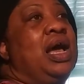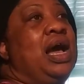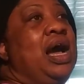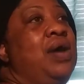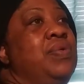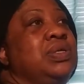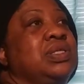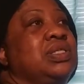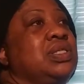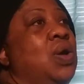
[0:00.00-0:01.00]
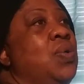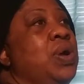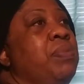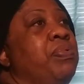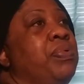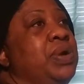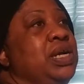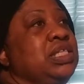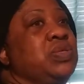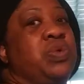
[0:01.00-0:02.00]
I was so
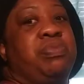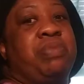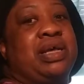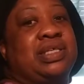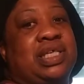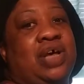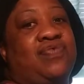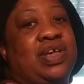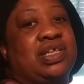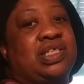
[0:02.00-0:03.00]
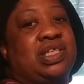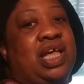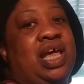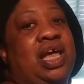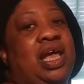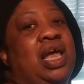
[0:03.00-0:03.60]
impressed with myself yesterday